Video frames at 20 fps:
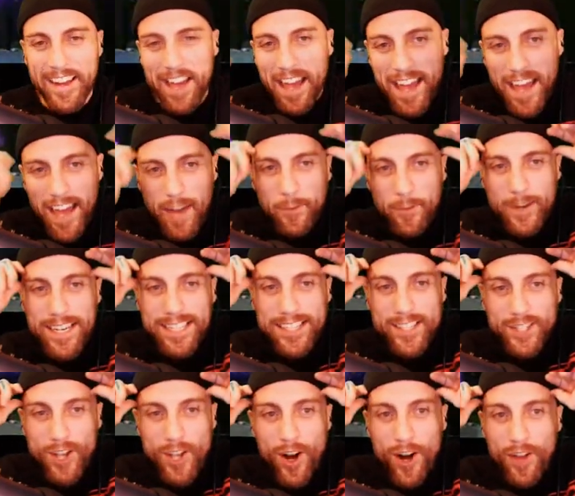And when he
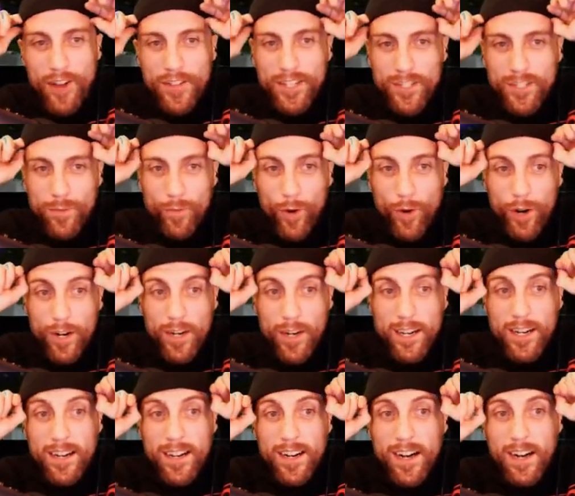saw this
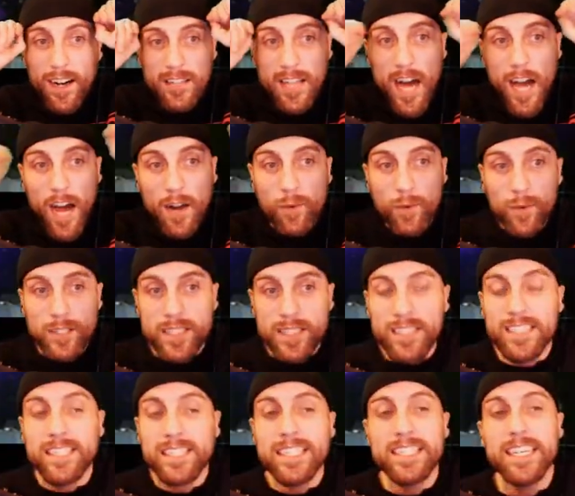work, Anak was
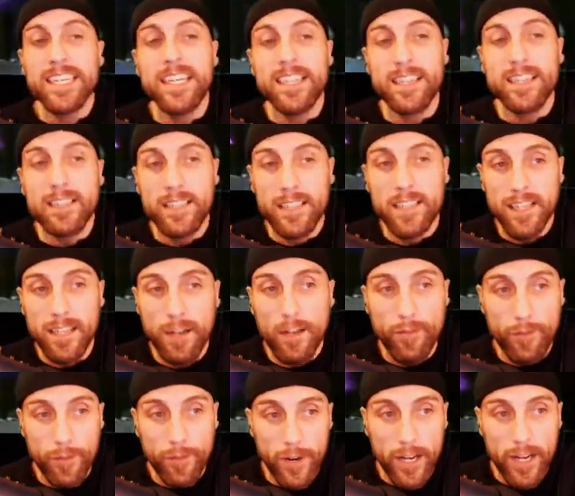exceedingly
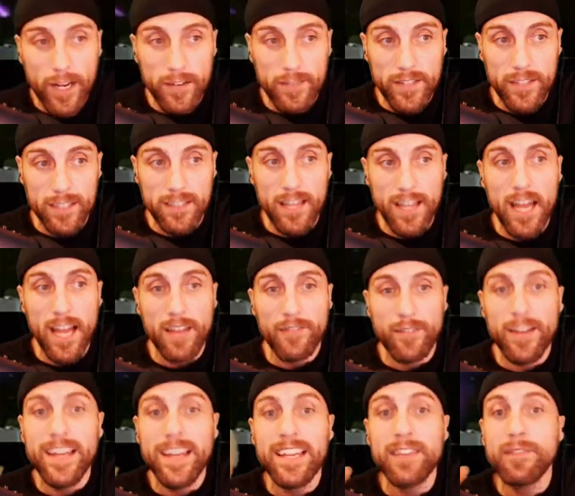afraid of his life,
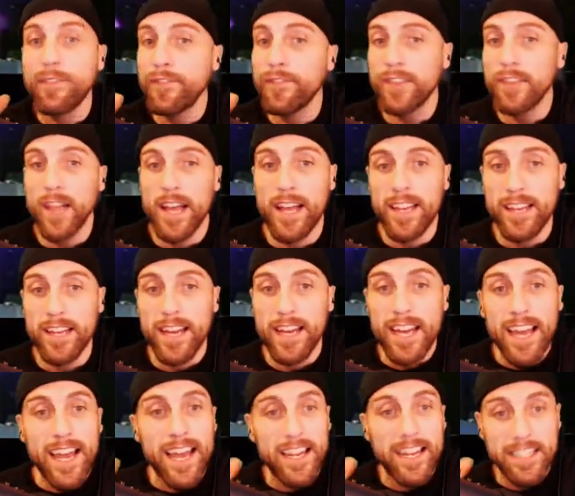and he fled
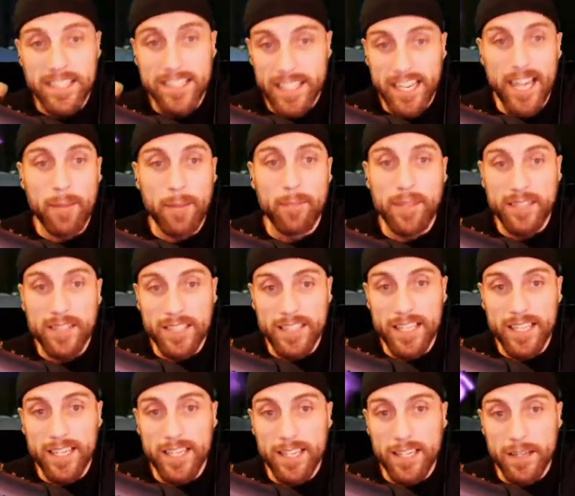and escaped the
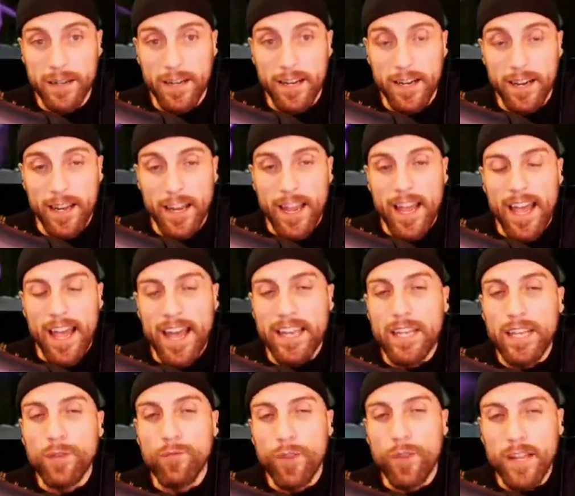city. And
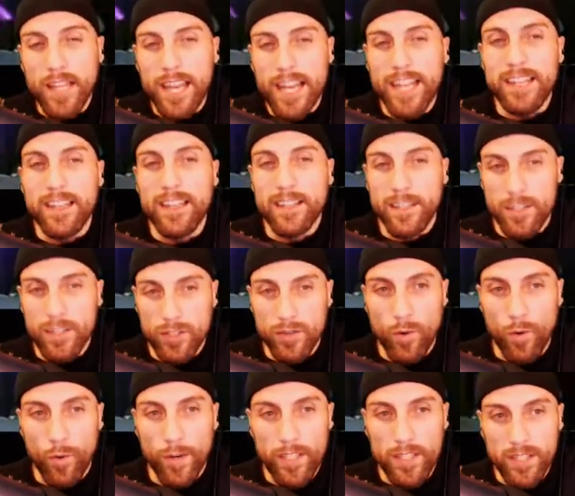he related this
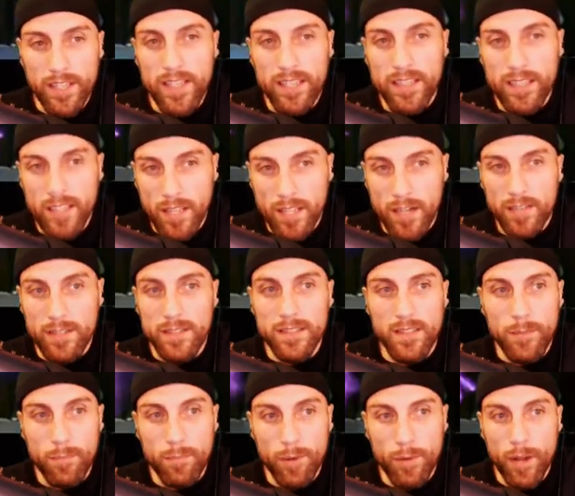story to his sons
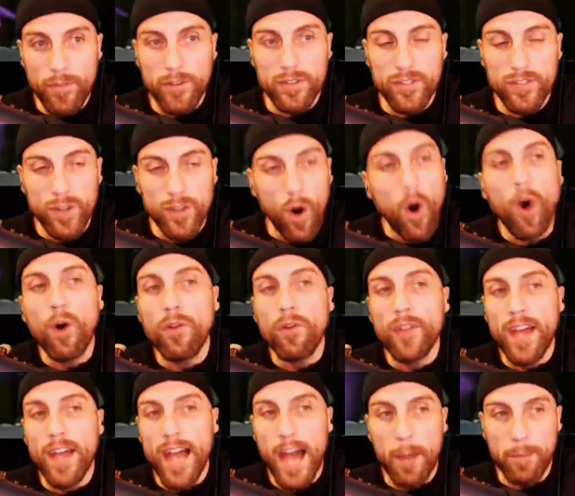and brothers, all
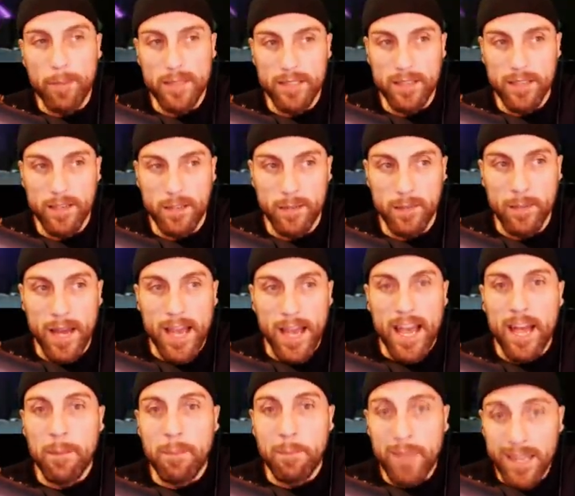that happened to him.
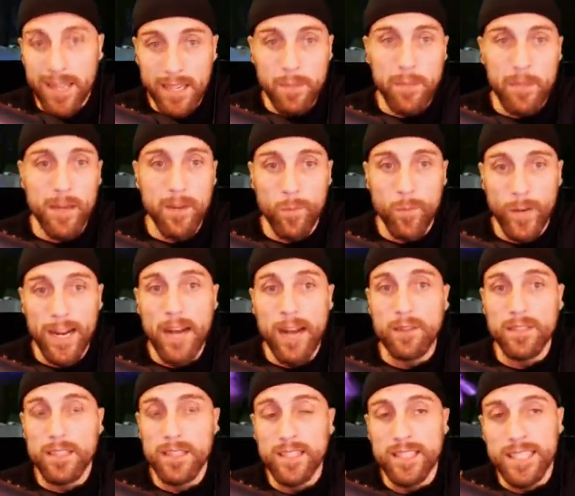And many men went
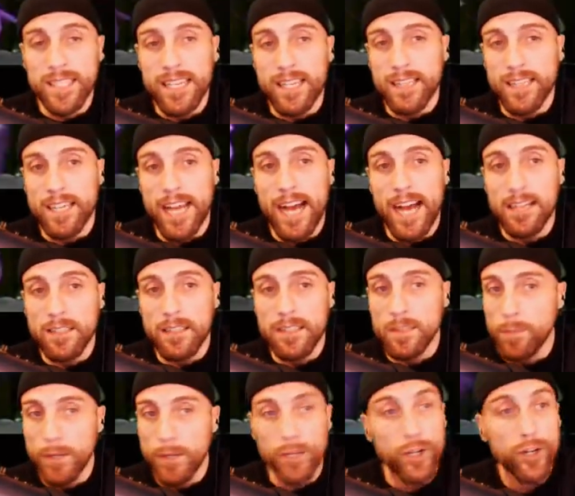out to seek the
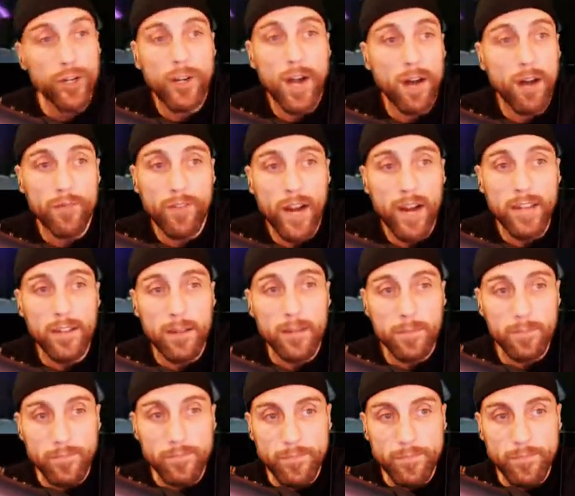asses, but could not find them.